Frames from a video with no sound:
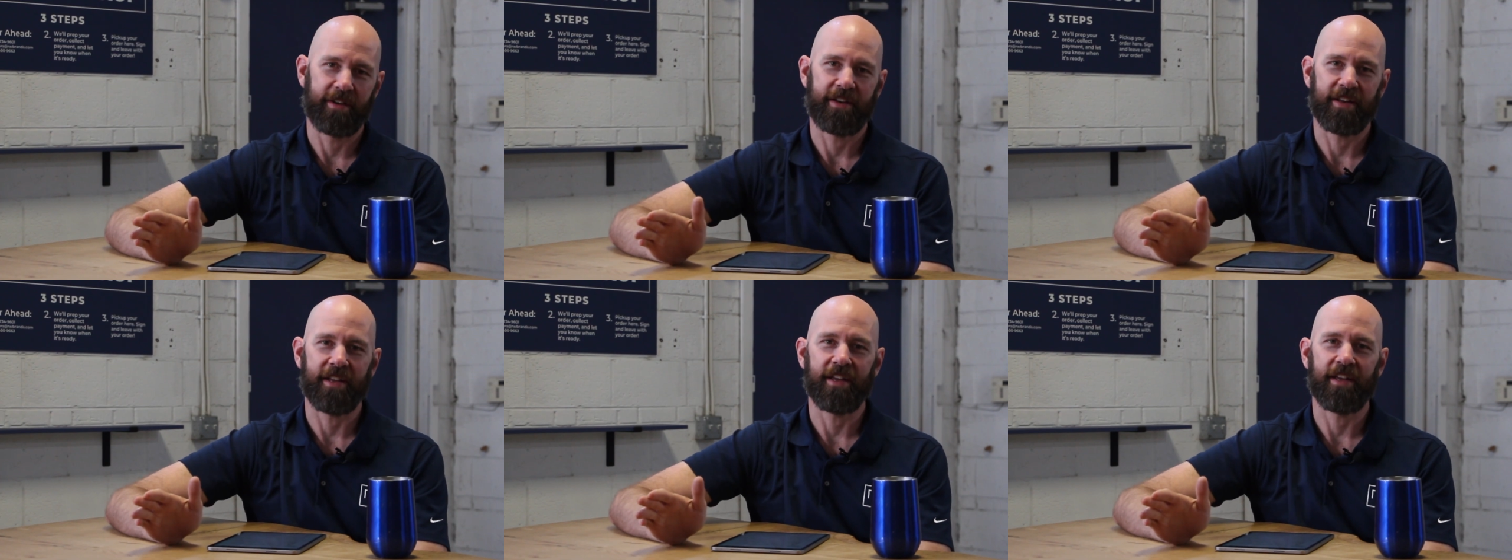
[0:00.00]

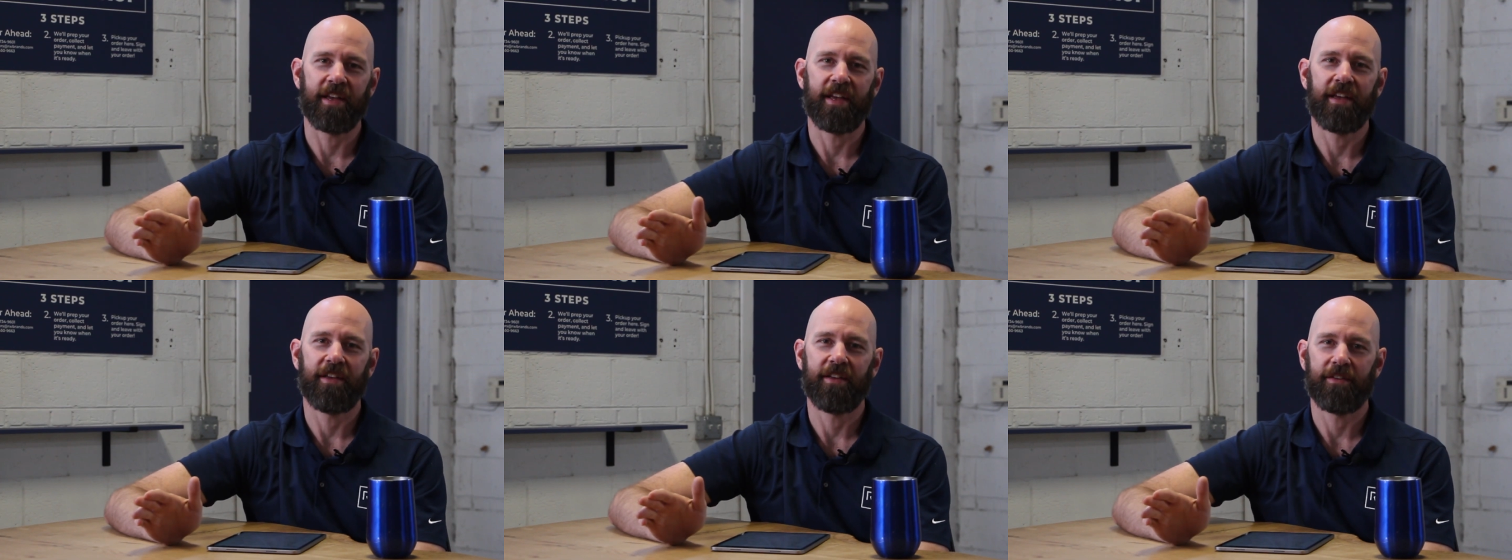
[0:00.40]

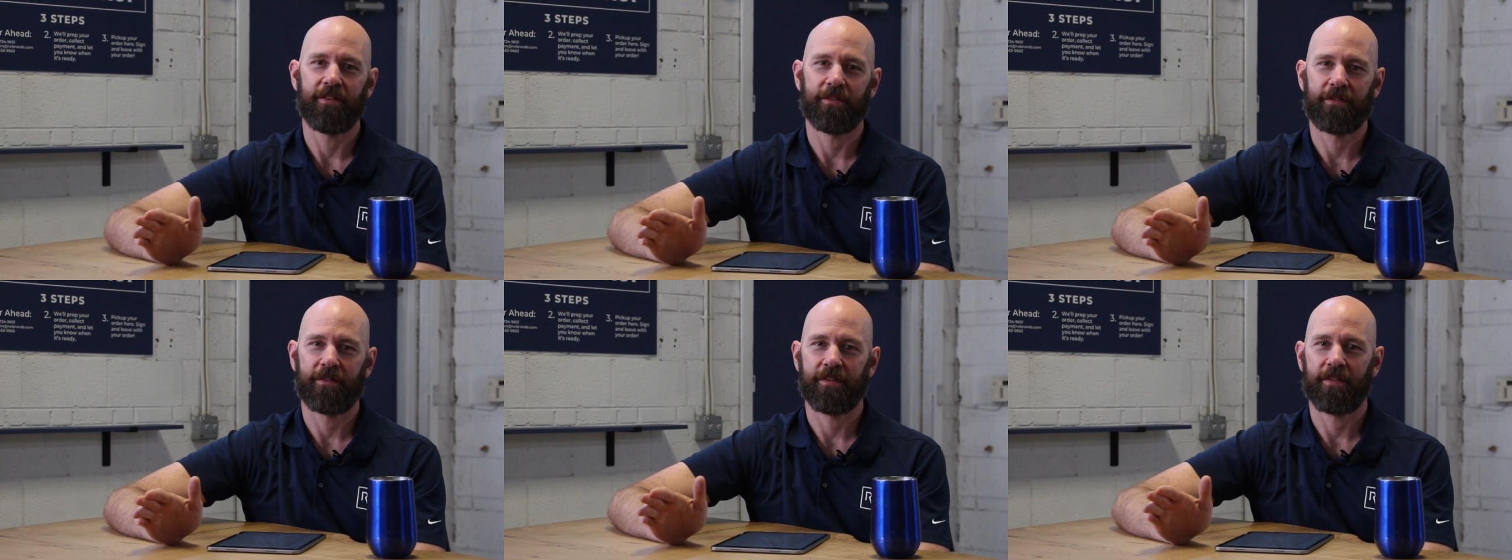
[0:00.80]
Dee
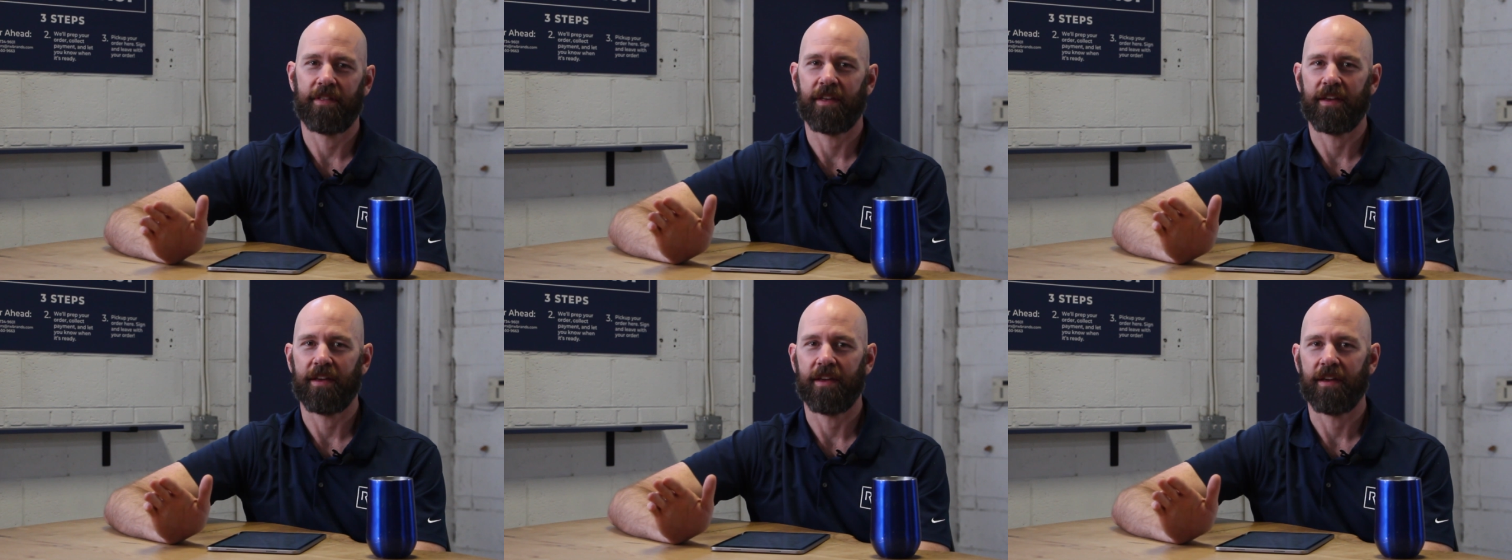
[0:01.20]
is
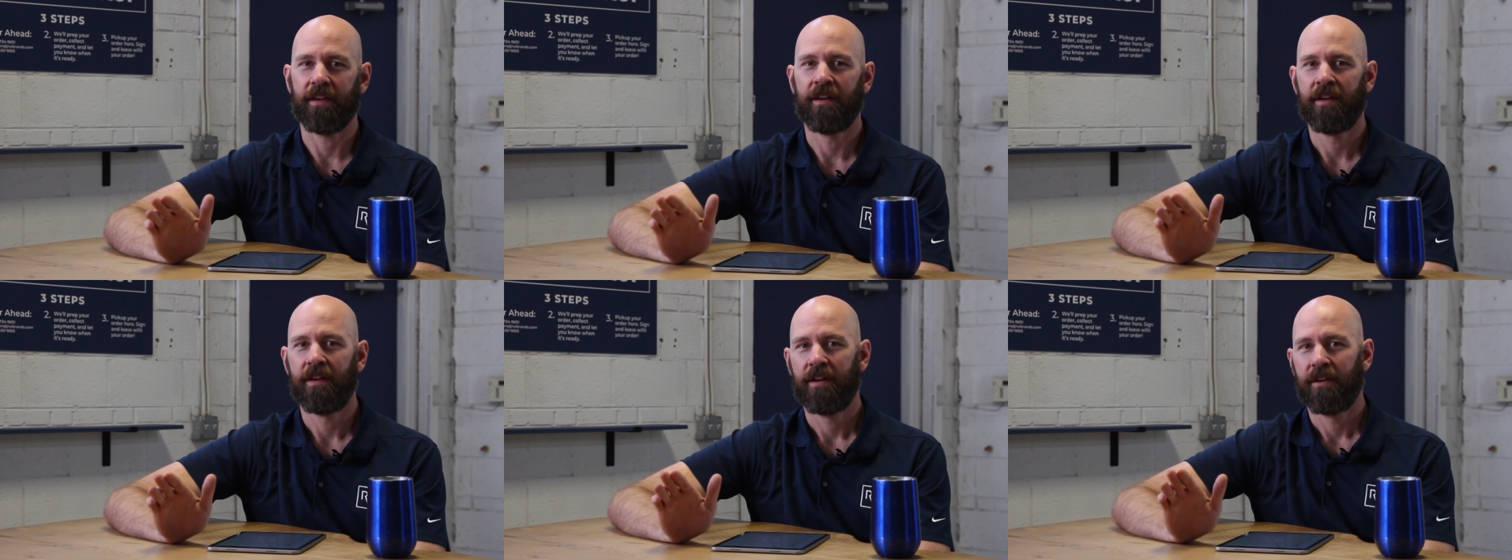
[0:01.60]
the
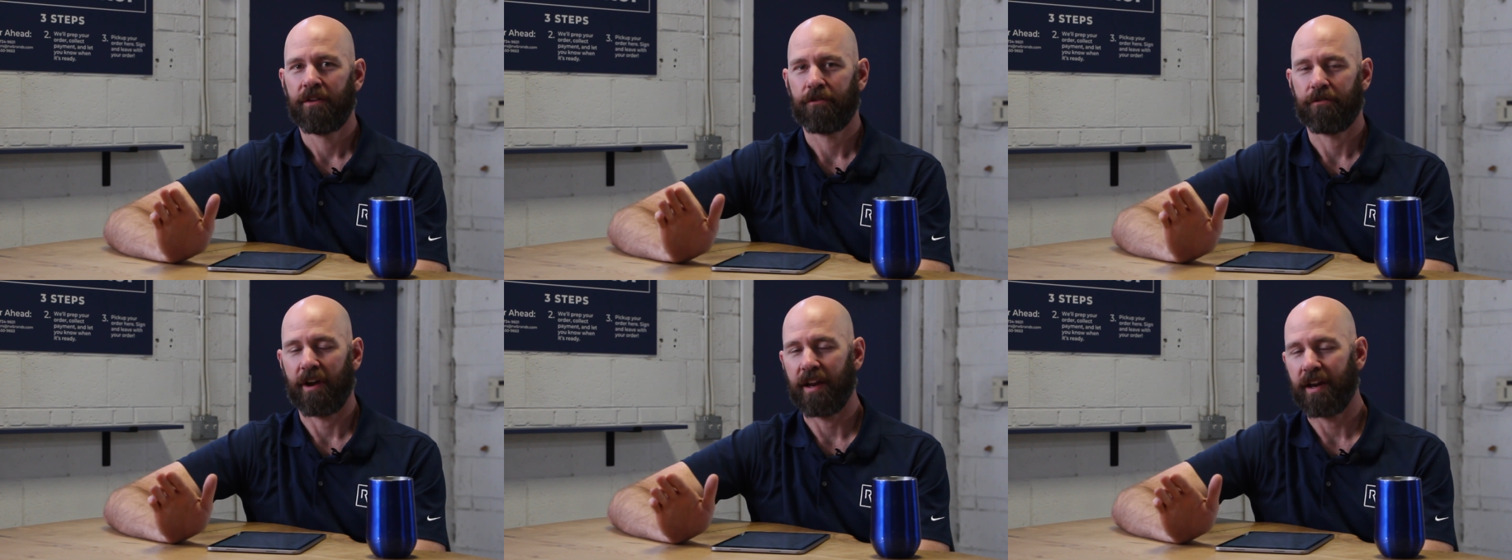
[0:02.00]

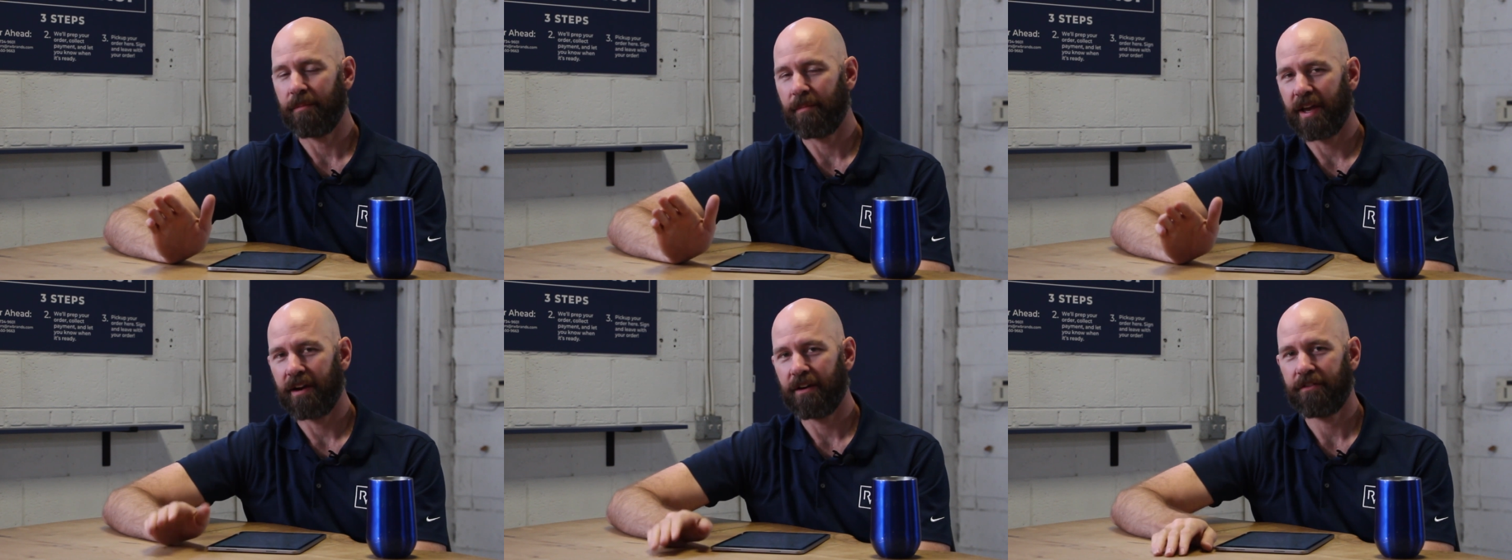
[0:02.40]

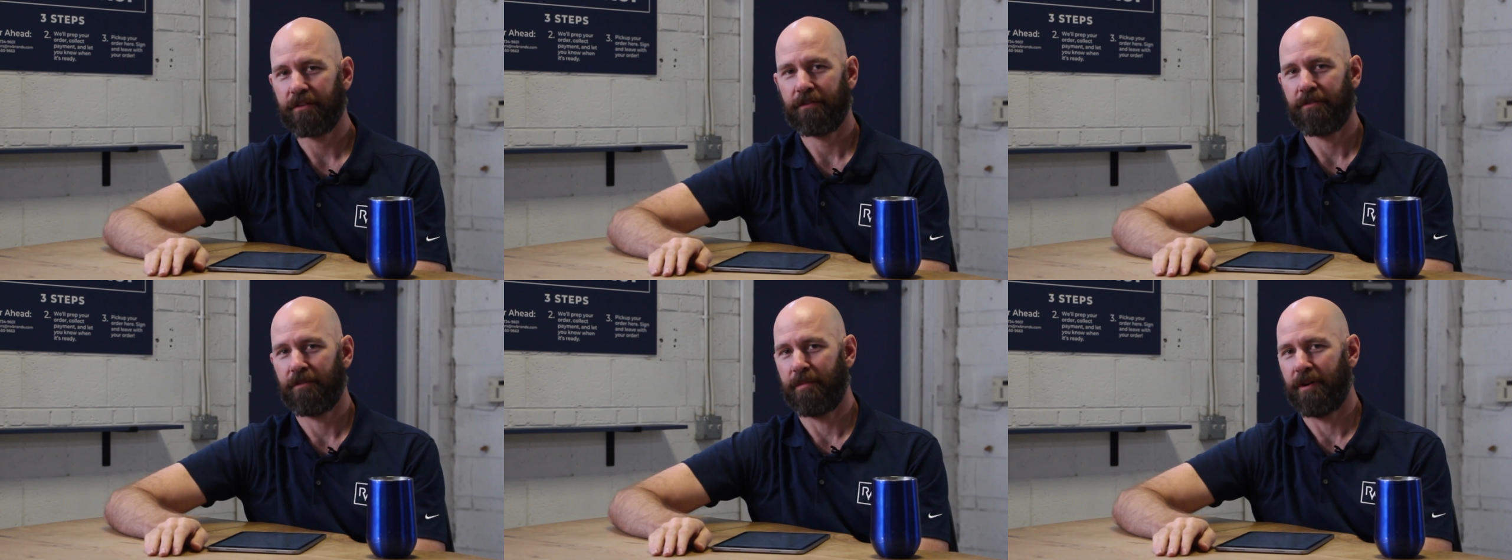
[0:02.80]
training
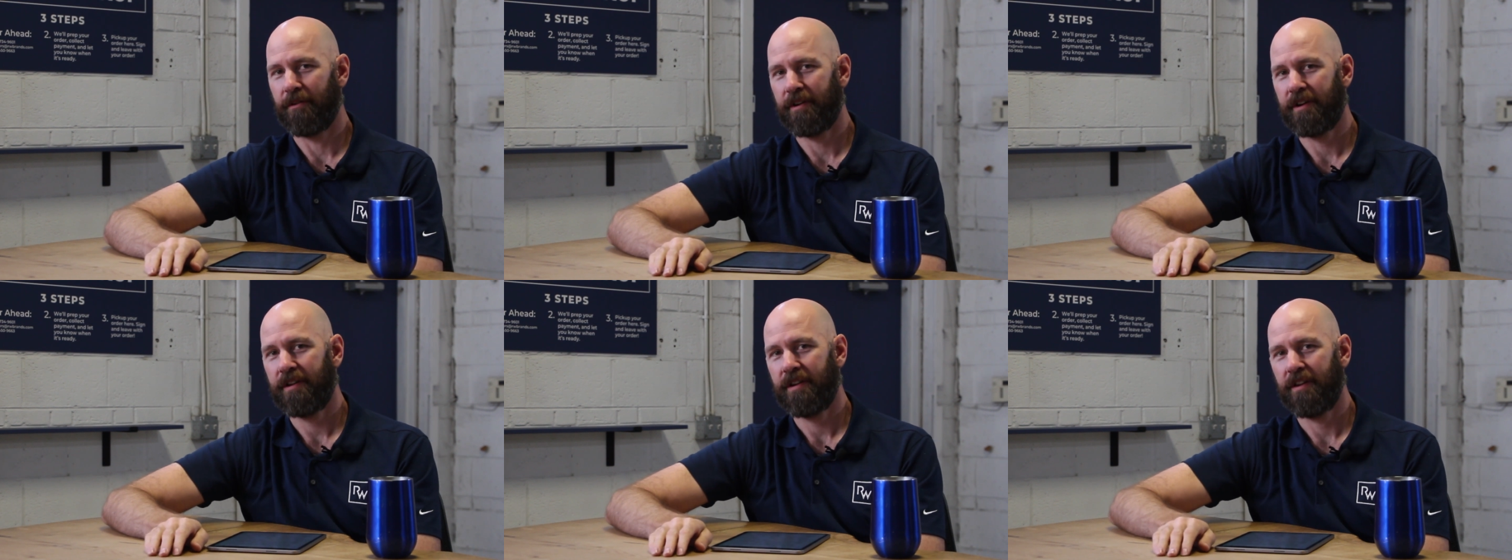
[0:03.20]
manager for
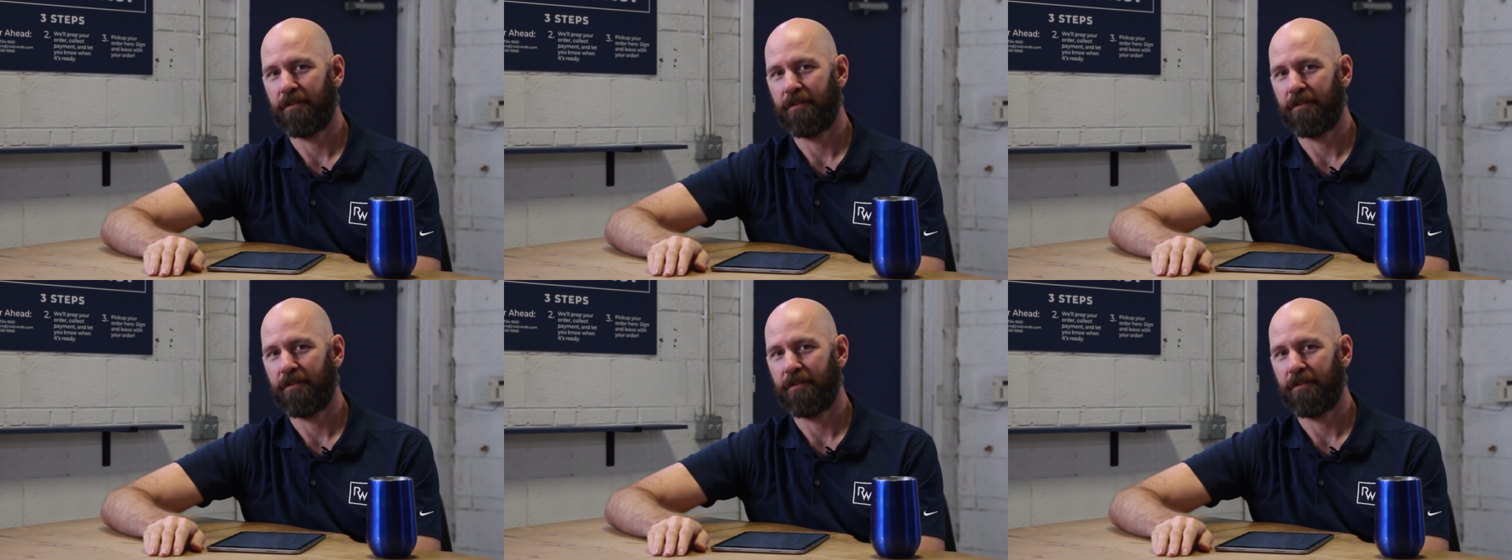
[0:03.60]
Bona.